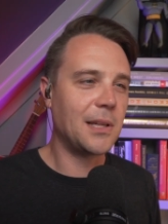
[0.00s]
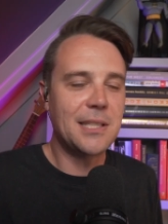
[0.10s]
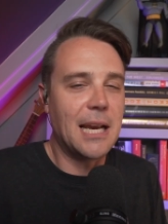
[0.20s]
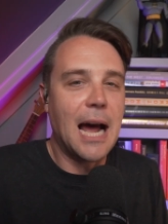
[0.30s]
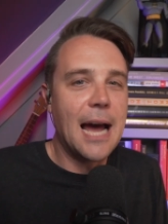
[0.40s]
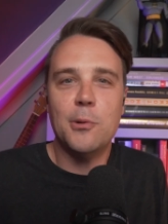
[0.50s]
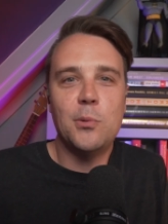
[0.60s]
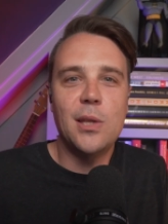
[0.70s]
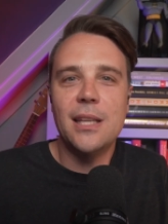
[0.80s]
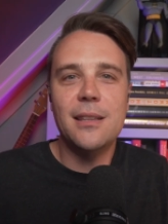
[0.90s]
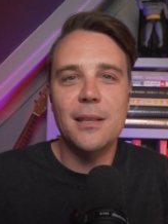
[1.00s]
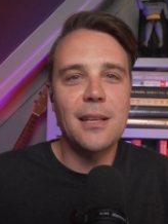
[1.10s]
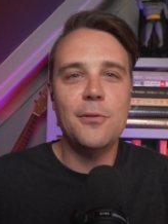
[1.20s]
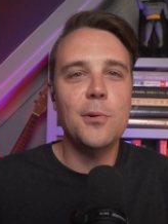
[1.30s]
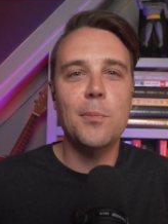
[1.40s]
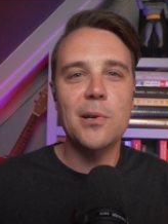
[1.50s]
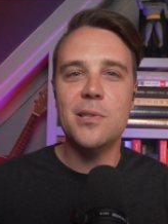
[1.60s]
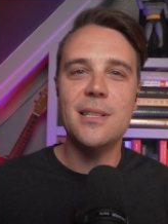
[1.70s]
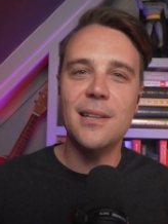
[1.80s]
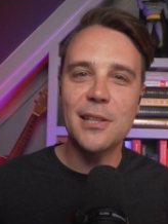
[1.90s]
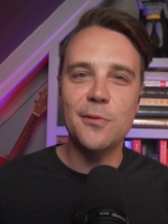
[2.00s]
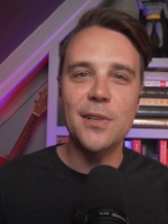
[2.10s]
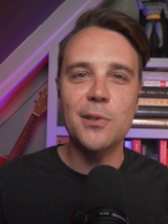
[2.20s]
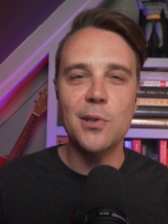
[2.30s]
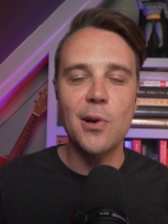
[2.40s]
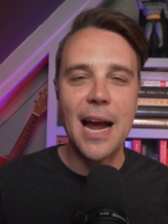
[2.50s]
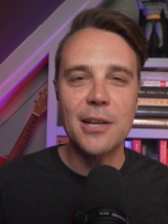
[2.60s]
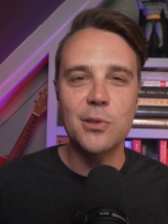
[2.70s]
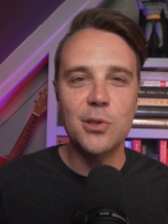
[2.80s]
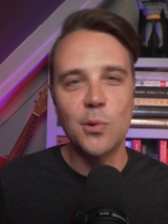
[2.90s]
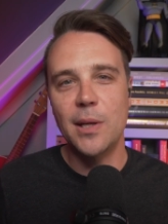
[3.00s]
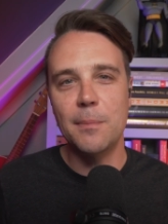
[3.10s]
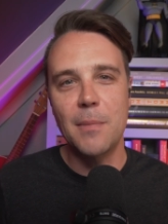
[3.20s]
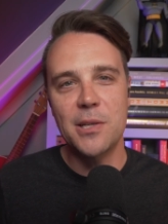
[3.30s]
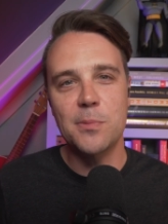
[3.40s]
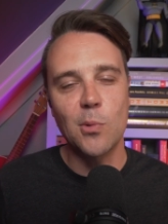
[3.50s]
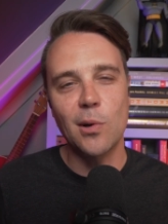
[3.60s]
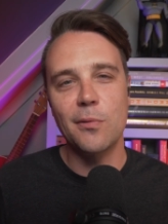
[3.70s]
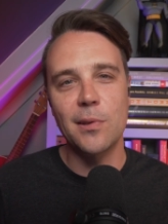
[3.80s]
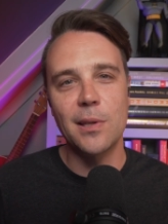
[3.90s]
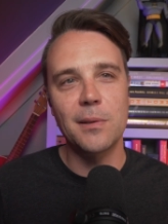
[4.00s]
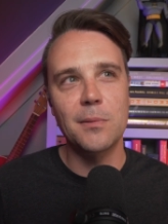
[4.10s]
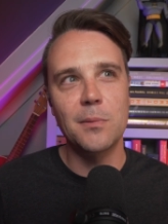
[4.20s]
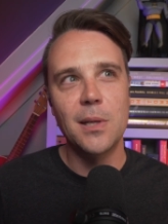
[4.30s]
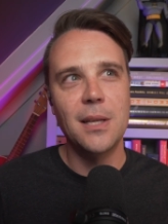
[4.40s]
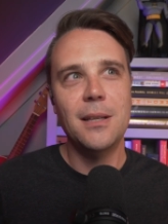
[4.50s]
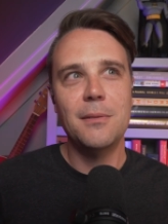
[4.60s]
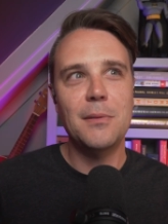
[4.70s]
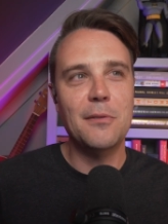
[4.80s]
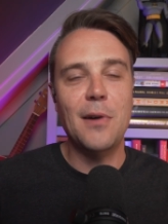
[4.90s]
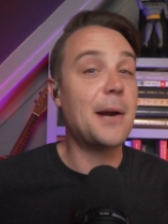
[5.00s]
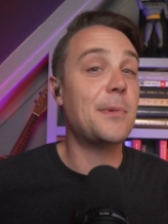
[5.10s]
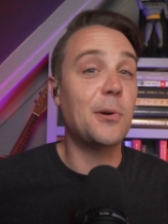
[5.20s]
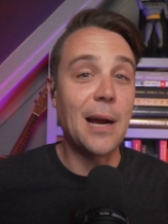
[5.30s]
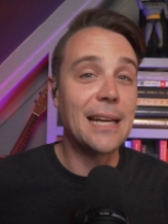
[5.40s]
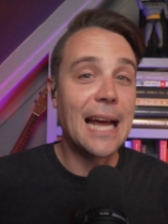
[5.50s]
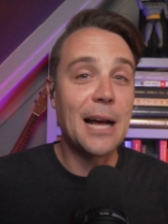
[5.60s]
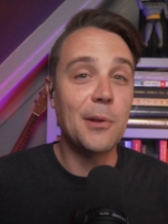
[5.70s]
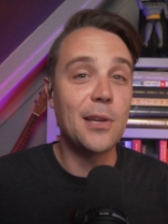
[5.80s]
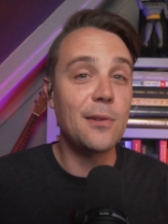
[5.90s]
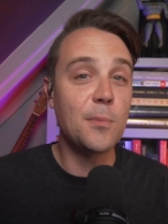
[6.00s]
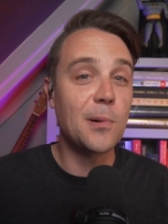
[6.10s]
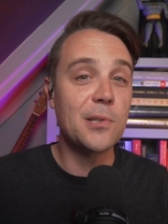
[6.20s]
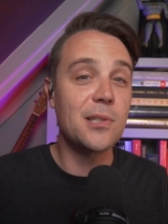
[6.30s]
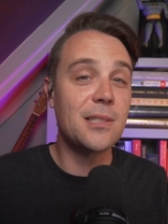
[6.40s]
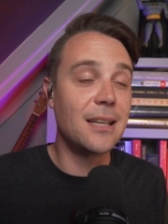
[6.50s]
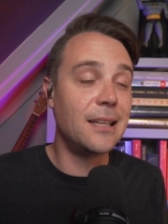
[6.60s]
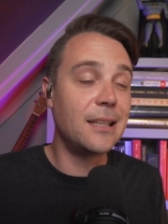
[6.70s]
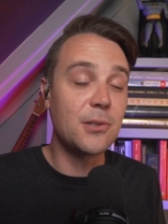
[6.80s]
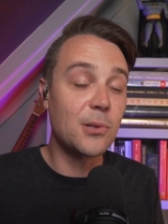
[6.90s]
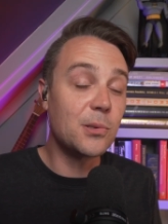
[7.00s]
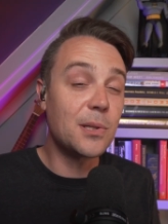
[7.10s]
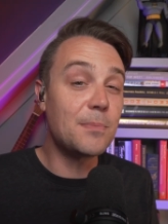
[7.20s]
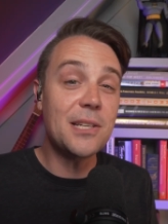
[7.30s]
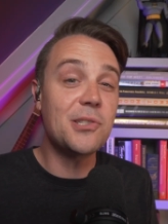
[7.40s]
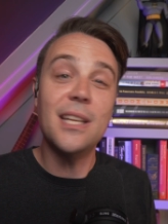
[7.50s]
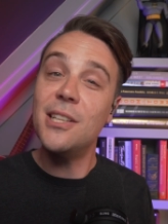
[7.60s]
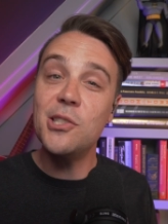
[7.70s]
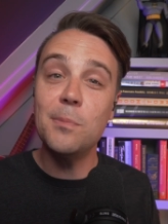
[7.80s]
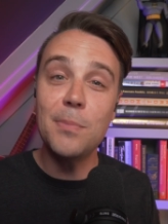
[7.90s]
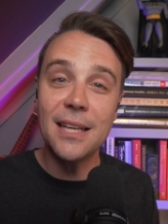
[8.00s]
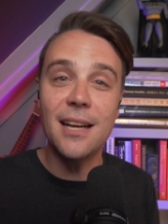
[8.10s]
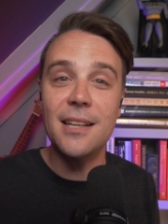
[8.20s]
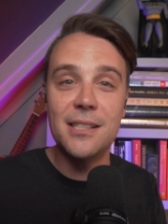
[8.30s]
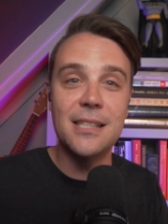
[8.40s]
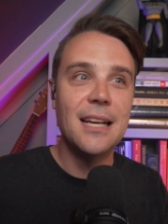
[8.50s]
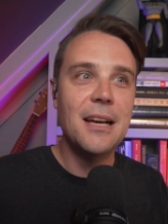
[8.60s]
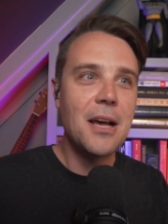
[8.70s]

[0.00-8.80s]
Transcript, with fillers: like I said, I don't think that if you purchase an electric vehicle, you're actually doing much more for the environment right now than if you purchased an internal combustion engine because